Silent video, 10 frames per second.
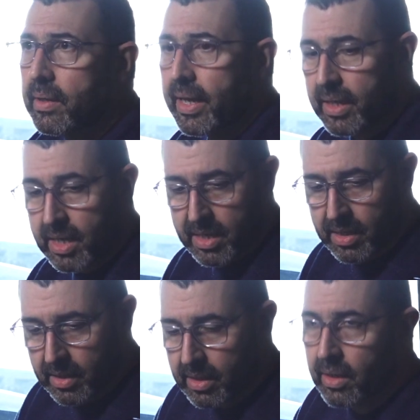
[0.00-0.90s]
like
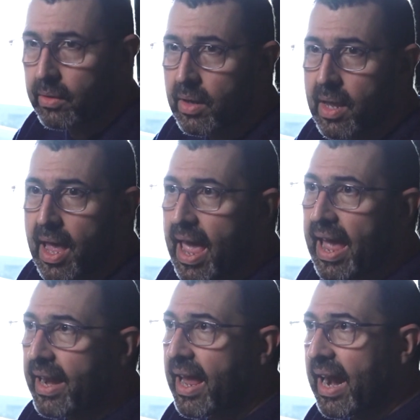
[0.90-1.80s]

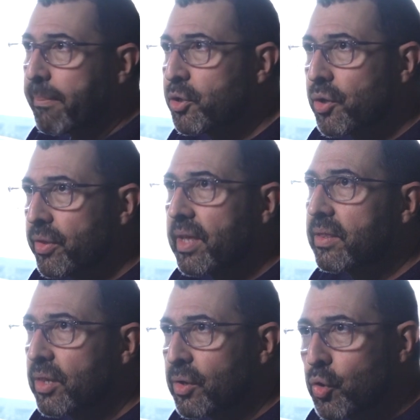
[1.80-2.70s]
and I'm sure
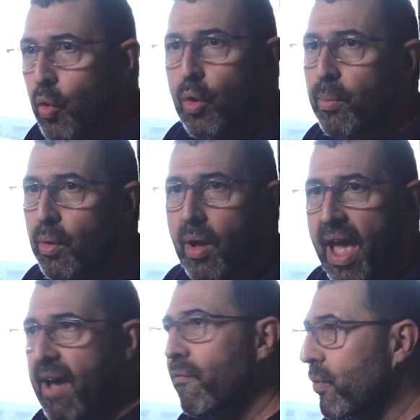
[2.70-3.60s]
that the normal
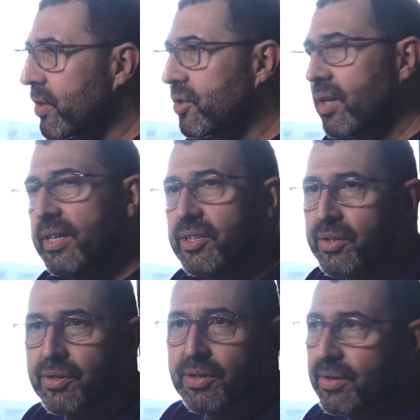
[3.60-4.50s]
average
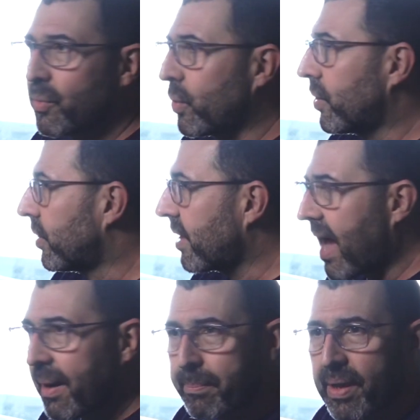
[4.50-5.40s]
listener will
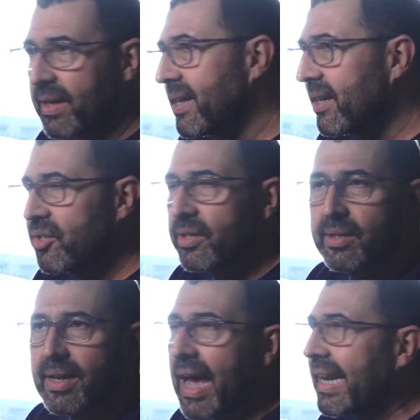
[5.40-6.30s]
not pay attention,
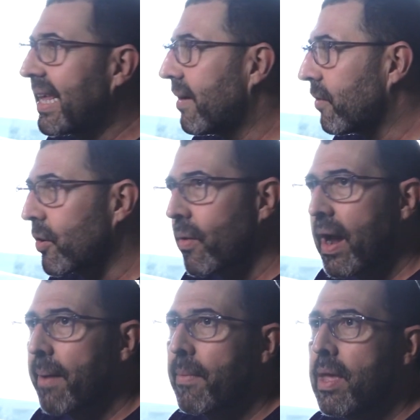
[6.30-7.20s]
not give a
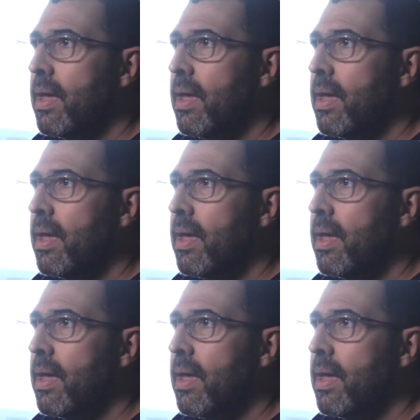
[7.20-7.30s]
crap,